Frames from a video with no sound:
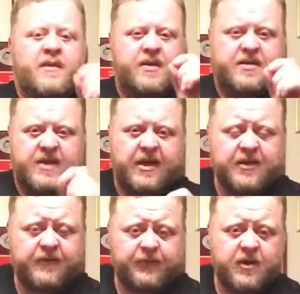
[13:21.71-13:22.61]
The
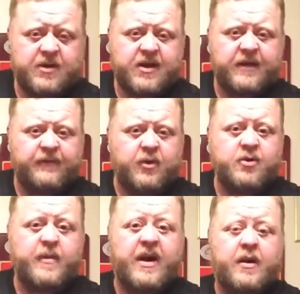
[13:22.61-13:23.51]
second the front sight
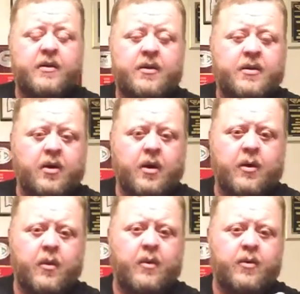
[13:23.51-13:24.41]
falls back onto the
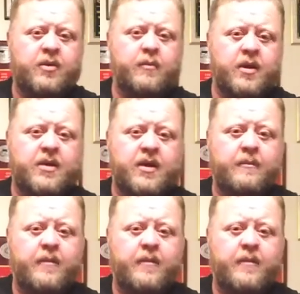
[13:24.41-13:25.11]
target where I want the bullet to